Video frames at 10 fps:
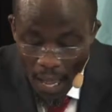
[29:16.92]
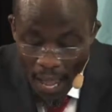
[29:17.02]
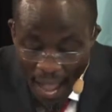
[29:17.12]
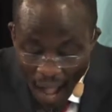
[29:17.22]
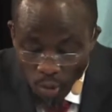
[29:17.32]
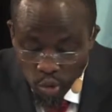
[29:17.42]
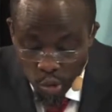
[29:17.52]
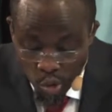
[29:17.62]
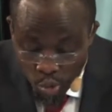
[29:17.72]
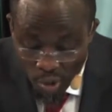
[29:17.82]
how to
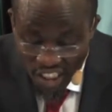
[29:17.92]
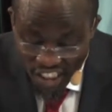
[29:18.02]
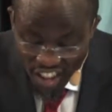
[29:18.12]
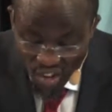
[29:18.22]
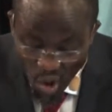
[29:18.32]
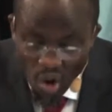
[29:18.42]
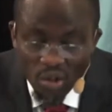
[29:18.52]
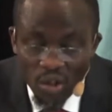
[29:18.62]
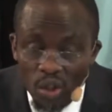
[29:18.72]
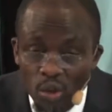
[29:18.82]
switch it
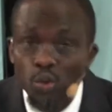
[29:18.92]
on,